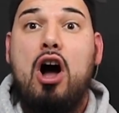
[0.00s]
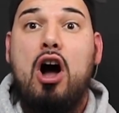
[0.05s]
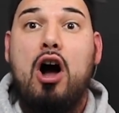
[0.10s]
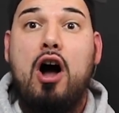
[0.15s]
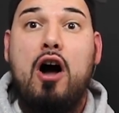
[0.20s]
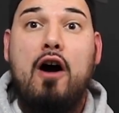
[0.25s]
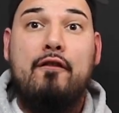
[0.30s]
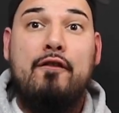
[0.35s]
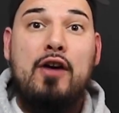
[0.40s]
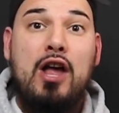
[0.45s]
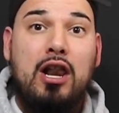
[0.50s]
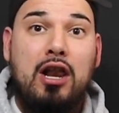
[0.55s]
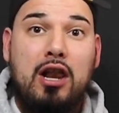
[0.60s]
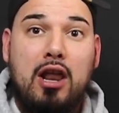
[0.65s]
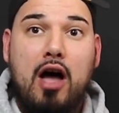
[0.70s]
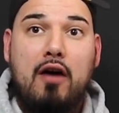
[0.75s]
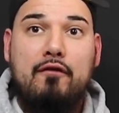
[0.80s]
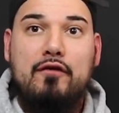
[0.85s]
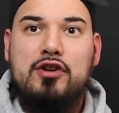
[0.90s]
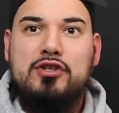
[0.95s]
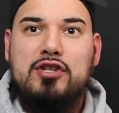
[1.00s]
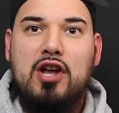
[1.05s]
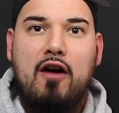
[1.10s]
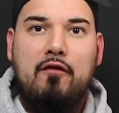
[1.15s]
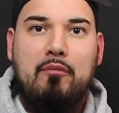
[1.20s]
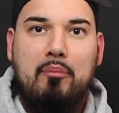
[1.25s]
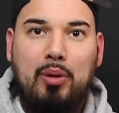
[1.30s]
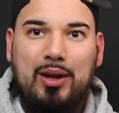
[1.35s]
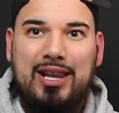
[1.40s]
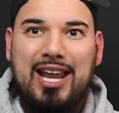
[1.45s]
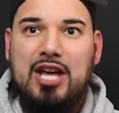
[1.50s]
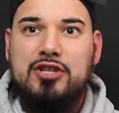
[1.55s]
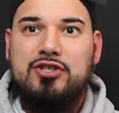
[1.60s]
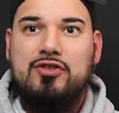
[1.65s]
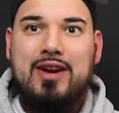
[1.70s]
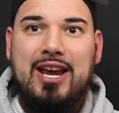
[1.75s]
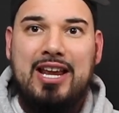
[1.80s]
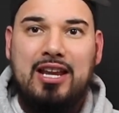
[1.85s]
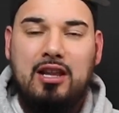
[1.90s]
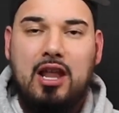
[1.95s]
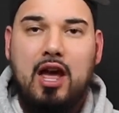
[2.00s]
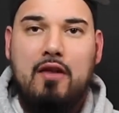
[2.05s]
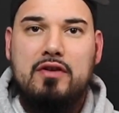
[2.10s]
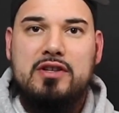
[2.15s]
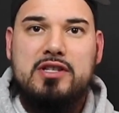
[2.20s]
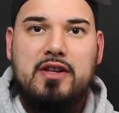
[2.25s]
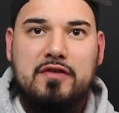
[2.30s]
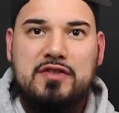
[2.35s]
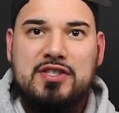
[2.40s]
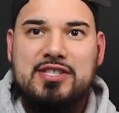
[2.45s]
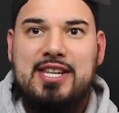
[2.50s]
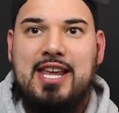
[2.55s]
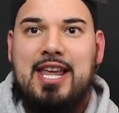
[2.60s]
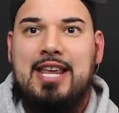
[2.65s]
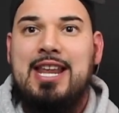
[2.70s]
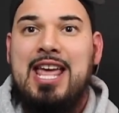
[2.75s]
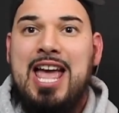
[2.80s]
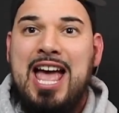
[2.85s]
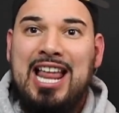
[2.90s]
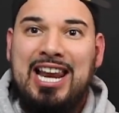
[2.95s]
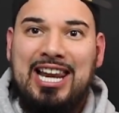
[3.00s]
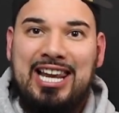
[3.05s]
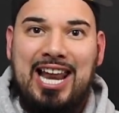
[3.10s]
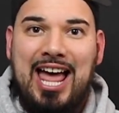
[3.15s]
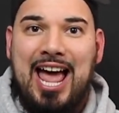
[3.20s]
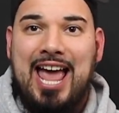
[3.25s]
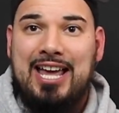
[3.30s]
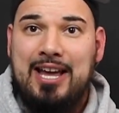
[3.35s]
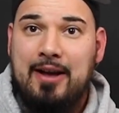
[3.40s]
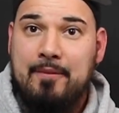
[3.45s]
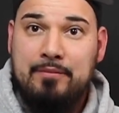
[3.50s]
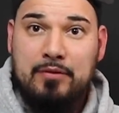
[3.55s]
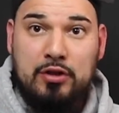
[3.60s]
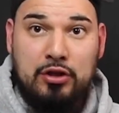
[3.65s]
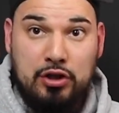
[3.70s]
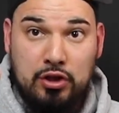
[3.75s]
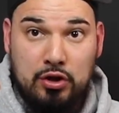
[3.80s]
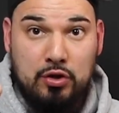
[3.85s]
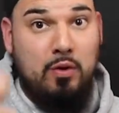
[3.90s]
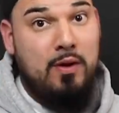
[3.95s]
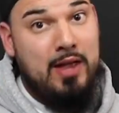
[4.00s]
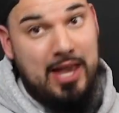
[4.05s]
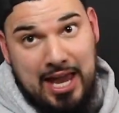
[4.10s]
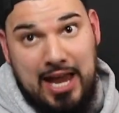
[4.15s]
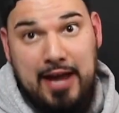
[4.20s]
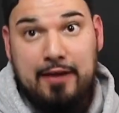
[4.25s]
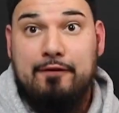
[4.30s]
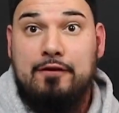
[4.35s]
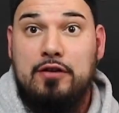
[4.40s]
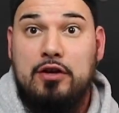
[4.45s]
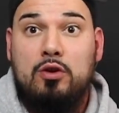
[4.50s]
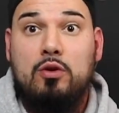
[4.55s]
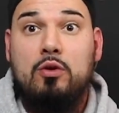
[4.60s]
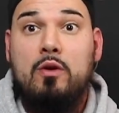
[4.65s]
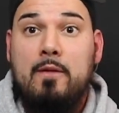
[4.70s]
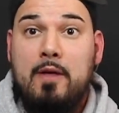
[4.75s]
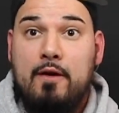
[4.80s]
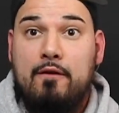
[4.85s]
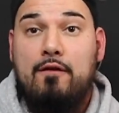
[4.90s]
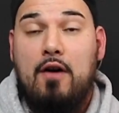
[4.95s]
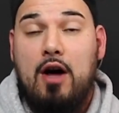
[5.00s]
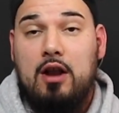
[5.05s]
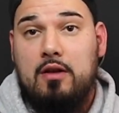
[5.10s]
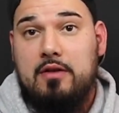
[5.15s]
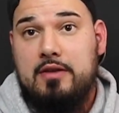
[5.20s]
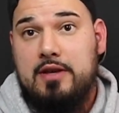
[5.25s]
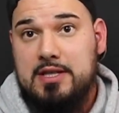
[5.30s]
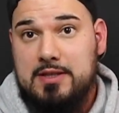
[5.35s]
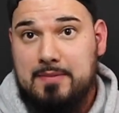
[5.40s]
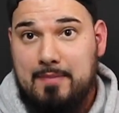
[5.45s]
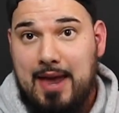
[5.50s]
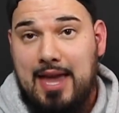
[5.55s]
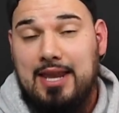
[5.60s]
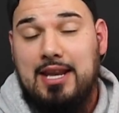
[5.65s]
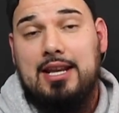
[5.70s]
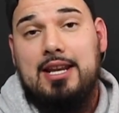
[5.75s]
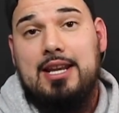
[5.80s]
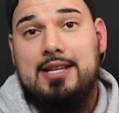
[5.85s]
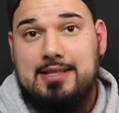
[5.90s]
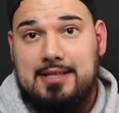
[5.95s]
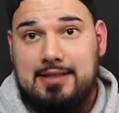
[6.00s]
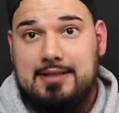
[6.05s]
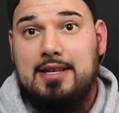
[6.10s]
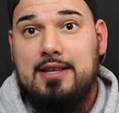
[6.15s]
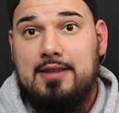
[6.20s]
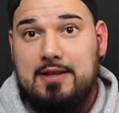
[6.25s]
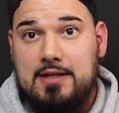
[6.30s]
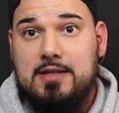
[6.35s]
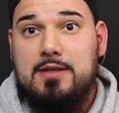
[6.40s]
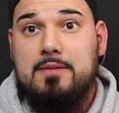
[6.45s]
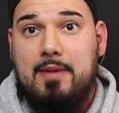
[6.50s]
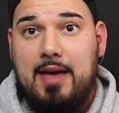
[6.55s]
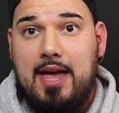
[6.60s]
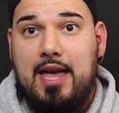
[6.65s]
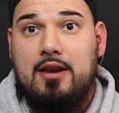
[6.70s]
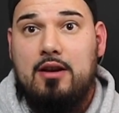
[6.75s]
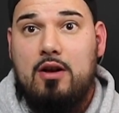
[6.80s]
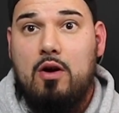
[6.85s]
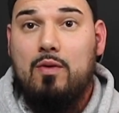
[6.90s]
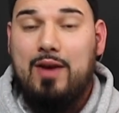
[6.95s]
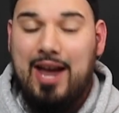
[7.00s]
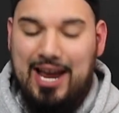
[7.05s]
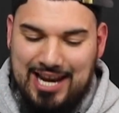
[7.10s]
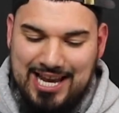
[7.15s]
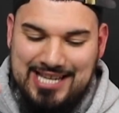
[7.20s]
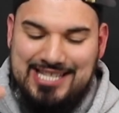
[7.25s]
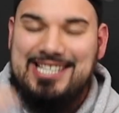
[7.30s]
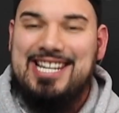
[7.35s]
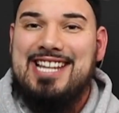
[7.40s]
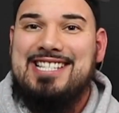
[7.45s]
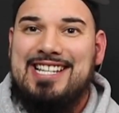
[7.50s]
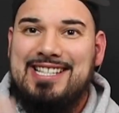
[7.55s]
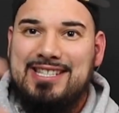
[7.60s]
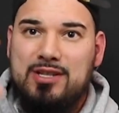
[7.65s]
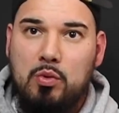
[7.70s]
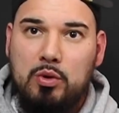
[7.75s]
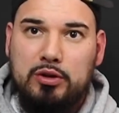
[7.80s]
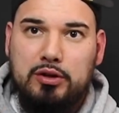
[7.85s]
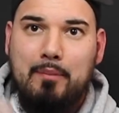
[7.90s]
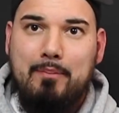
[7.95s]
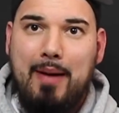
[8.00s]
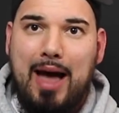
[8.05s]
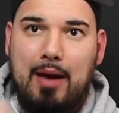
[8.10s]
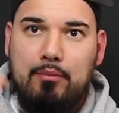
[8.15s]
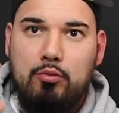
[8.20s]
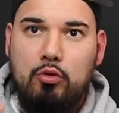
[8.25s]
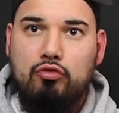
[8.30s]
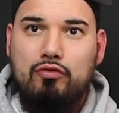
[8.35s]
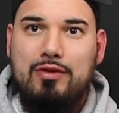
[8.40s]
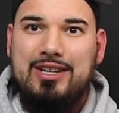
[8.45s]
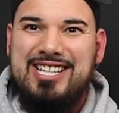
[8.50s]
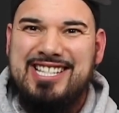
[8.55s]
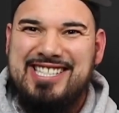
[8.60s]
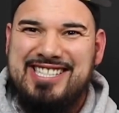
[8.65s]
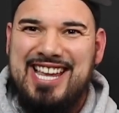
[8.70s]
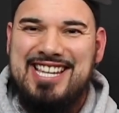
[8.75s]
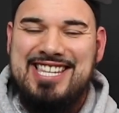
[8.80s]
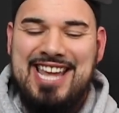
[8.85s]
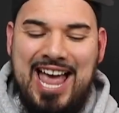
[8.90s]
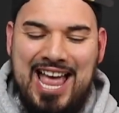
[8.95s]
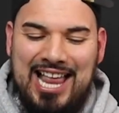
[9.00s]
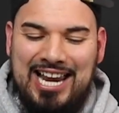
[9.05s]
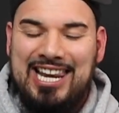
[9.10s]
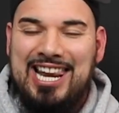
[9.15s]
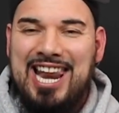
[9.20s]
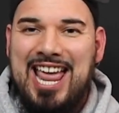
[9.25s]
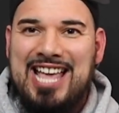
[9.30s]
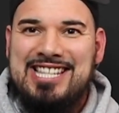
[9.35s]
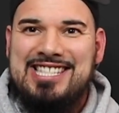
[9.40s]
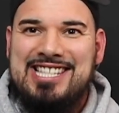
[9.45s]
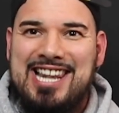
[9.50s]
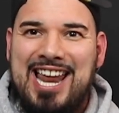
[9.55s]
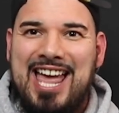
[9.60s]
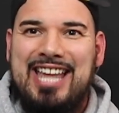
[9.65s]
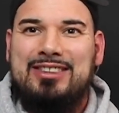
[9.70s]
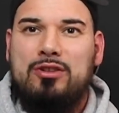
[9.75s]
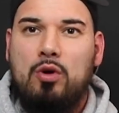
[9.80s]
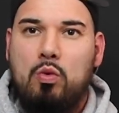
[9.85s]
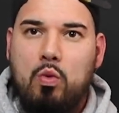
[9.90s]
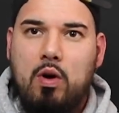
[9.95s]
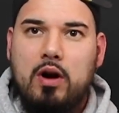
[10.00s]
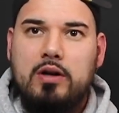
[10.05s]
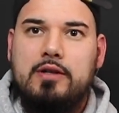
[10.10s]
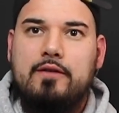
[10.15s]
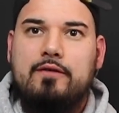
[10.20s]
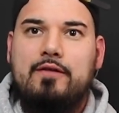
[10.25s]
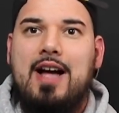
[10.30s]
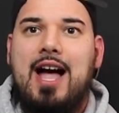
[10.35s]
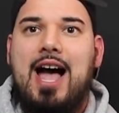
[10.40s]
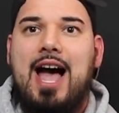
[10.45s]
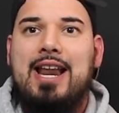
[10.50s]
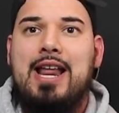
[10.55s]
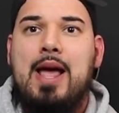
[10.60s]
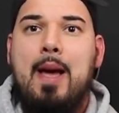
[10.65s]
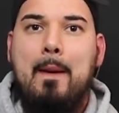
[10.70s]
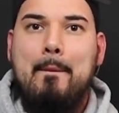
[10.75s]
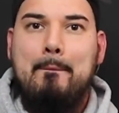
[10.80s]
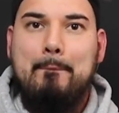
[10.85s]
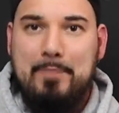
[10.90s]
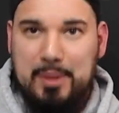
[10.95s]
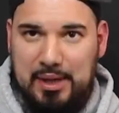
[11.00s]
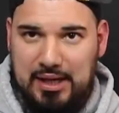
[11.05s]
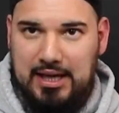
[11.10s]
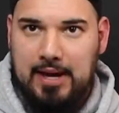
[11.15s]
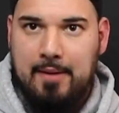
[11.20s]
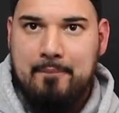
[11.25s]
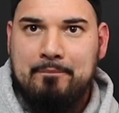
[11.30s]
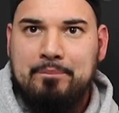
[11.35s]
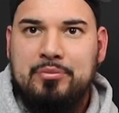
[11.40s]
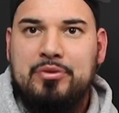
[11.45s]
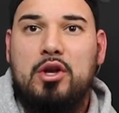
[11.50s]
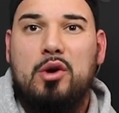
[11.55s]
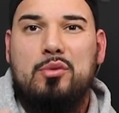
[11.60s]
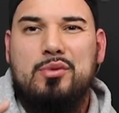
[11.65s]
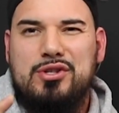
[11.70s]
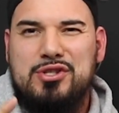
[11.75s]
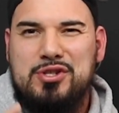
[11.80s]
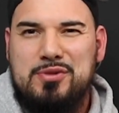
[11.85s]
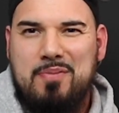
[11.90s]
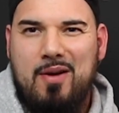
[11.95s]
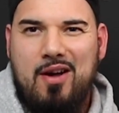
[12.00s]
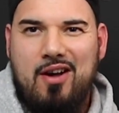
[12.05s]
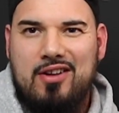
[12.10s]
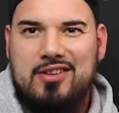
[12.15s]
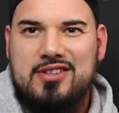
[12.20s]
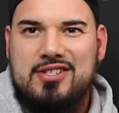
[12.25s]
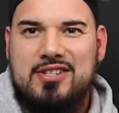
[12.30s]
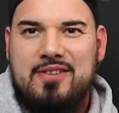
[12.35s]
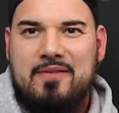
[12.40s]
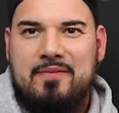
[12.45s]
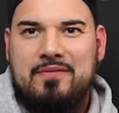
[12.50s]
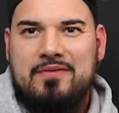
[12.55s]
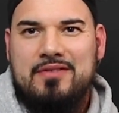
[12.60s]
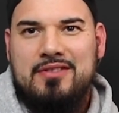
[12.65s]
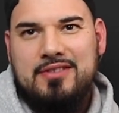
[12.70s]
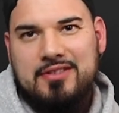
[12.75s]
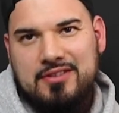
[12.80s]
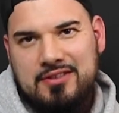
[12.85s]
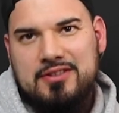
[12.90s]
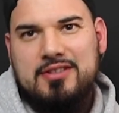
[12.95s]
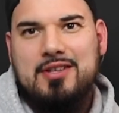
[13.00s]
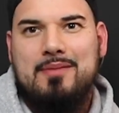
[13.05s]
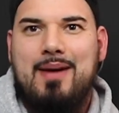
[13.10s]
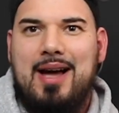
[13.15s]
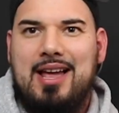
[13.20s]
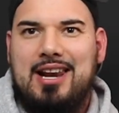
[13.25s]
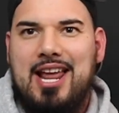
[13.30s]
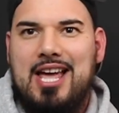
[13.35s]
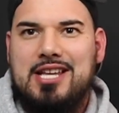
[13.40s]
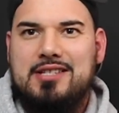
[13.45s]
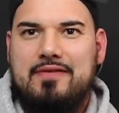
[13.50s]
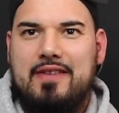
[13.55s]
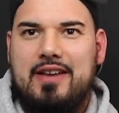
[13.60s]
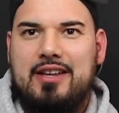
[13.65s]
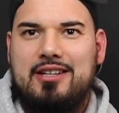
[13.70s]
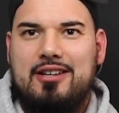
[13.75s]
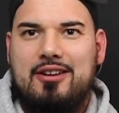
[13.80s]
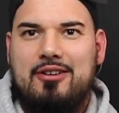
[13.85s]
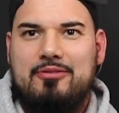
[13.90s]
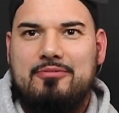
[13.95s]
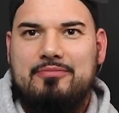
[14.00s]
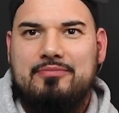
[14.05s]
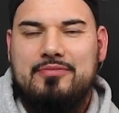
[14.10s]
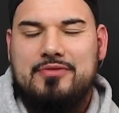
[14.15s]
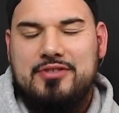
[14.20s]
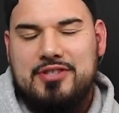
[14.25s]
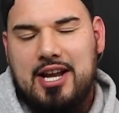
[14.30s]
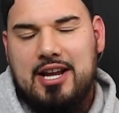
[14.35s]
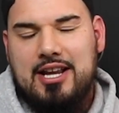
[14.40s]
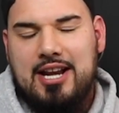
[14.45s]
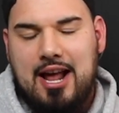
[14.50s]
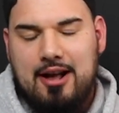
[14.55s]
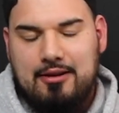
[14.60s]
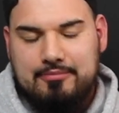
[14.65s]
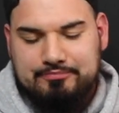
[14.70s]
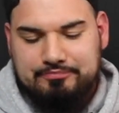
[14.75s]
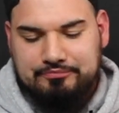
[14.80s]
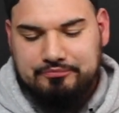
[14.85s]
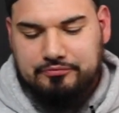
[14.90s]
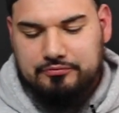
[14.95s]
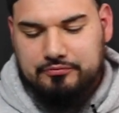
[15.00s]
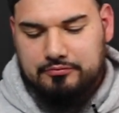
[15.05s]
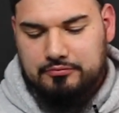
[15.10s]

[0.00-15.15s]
of lovers of pleasure and lovers of sin like you, if you follow this man and listen to this man. Okay, let's listen to what the Bible really says. Let's let the word of God be the response to my last video. Check it out.